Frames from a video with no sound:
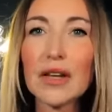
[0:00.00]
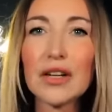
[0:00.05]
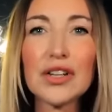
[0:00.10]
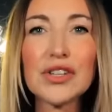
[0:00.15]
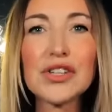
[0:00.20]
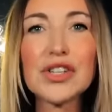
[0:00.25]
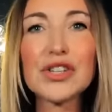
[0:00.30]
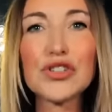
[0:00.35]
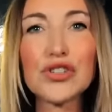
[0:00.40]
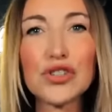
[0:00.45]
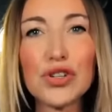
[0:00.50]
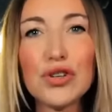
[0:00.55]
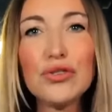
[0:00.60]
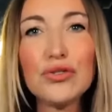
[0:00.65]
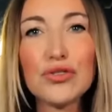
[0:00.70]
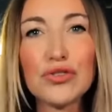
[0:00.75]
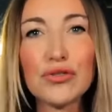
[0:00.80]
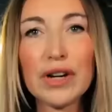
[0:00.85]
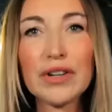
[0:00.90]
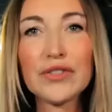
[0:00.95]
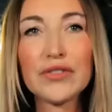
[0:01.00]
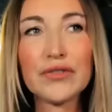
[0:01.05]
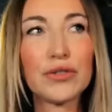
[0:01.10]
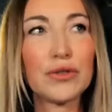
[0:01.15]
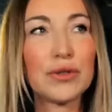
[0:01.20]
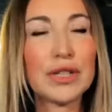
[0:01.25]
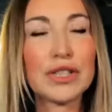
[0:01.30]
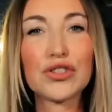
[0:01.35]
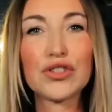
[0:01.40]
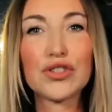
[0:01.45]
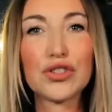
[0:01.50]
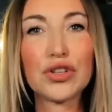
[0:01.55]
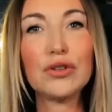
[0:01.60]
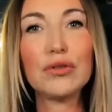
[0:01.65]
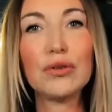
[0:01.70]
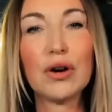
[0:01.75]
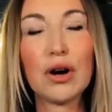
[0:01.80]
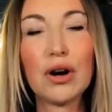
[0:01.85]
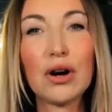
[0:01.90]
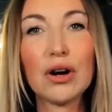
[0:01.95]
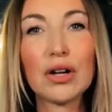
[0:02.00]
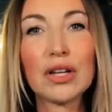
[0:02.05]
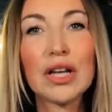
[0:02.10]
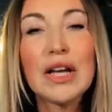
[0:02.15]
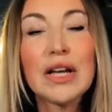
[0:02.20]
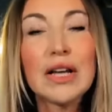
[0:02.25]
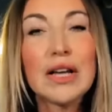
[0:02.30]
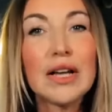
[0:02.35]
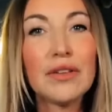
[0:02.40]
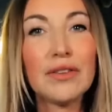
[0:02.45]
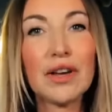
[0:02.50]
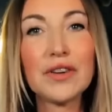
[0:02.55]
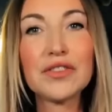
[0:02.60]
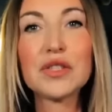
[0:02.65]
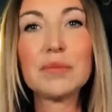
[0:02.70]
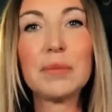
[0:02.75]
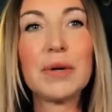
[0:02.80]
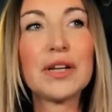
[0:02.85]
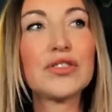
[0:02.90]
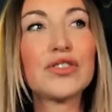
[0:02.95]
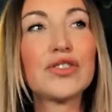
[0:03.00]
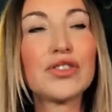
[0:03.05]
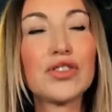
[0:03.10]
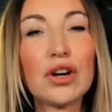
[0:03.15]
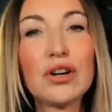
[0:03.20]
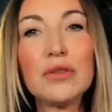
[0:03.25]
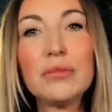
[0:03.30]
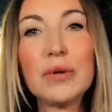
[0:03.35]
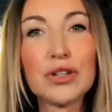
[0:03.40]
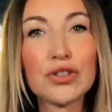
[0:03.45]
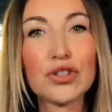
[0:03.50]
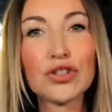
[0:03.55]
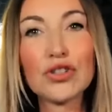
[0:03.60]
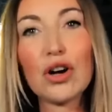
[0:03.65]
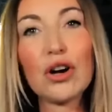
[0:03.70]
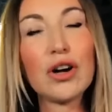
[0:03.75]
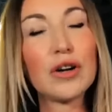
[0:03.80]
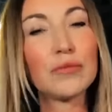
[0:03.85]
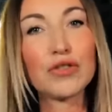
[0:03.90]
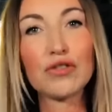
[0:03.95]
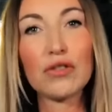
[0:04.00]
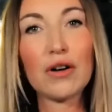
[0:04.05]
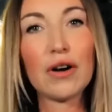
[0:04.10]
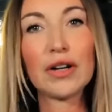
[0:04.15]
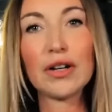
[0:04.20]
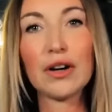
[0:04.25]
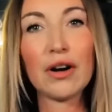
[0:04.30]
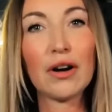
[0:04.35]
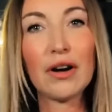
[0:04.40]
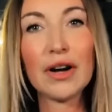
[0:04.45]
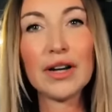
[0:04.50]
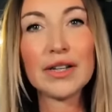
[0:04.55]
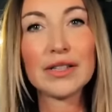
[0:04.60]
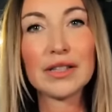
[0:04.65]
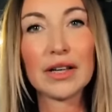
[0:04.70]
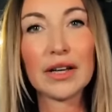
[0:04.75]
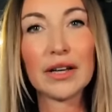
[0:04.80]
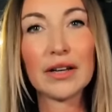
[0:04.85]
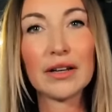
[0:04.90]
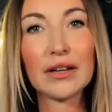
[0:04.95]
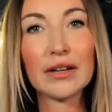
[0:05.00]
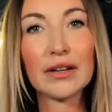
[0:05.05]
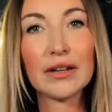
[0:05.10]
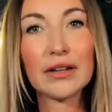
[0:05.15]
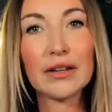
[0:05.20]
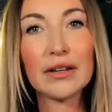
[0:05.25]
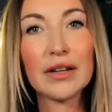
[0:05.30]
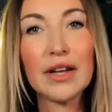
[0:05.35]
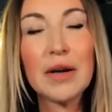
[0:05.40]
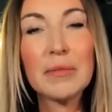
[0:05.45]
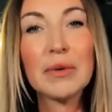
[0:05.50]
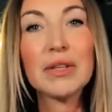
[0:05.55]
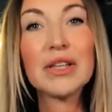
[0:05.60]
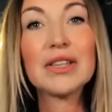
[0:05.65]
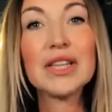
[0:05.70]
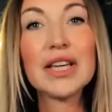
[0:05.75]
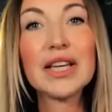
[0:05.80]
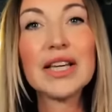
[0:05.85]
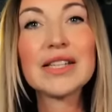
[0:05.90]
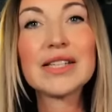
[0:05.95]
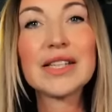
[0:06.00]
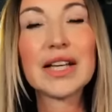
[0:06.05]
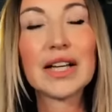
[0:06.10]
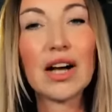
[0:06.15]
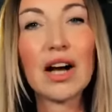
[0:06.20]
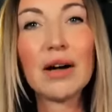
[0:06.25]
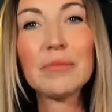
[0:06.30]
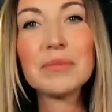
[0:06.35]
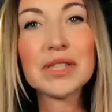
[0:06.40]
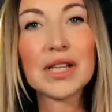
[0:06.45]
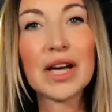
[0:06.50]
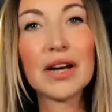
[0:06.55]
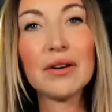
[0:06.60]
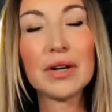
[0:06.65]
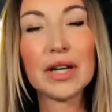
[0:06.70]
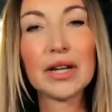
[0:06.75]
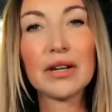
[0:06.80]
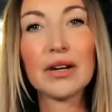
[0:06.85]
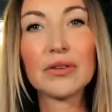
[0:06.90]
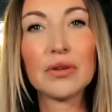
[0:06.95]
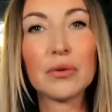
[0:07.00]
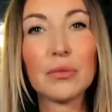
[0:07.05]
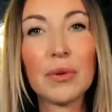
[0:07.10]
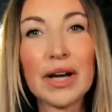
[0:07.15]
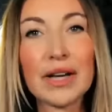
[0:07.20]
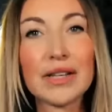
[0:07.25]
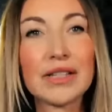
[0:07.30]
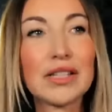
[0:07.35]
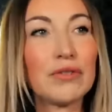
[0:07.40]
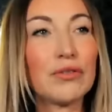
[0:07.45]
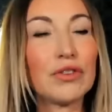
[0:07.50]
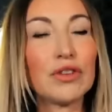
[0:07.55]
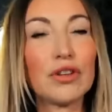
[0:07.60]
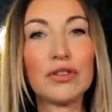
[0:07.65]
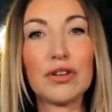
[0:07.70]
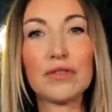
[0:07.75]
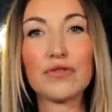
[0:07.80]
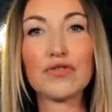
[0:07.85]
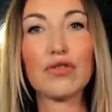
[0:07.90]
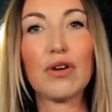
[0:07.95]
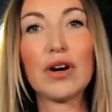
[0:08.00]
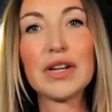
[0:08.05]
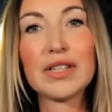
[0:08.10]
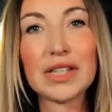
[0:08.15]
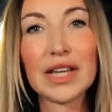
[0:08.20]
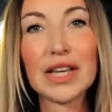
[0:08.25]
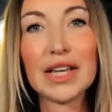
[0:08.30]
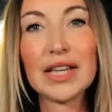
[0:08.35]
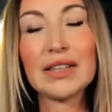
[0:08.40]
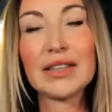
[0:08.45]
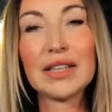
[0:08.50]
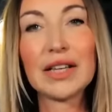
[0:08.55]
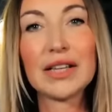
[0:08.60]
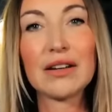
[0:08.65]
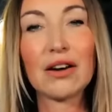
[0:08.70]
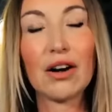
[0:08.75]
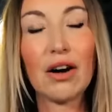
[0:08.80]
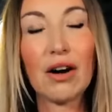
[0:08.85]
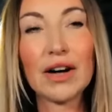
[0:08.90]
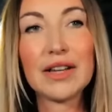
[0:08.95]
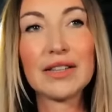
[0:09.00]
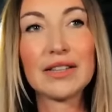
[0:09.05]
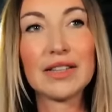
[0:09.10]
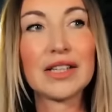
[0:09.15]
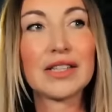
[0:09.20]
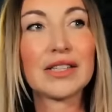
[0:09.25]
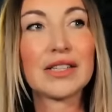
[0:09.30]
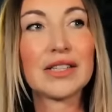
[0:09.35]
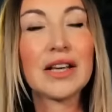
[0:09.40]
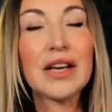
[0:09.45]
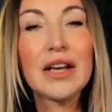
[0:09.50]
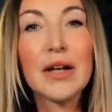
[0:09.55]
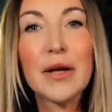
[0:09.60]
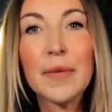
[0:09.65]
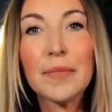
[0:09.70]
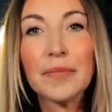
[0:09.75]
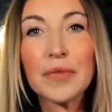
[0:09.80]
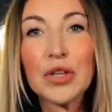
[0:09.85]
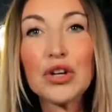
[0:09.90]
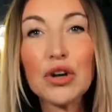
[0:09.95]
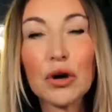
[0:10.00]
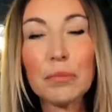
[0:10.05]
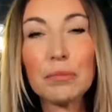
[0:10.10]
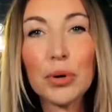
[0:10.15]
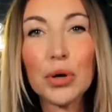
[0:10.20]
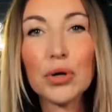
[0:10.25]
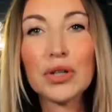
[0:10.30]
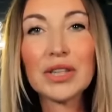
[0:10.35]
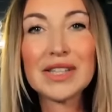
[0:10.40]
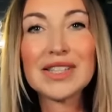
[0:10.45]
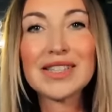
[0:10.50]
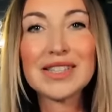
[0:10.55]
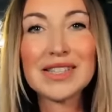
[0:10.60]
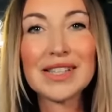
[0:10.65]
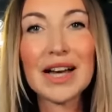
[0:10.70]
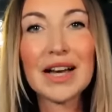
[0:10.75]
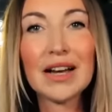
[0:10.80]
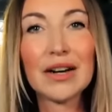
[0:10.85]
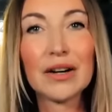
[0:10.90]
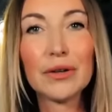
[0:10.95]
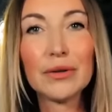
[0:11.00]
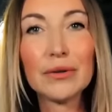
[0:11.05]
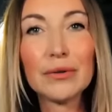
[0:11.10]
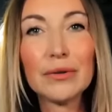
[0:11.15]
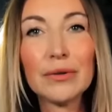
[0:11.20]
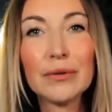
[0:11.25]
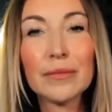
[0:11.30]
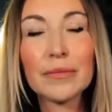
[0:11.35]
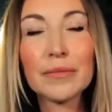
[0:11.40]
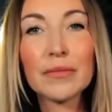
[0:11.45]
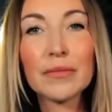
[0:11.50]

Because it's too dreadful, it's too hard. They've spent so much time trying to hide it. But the thing is, it comes out in other ways, even though they've tried to hide this, you know, put this down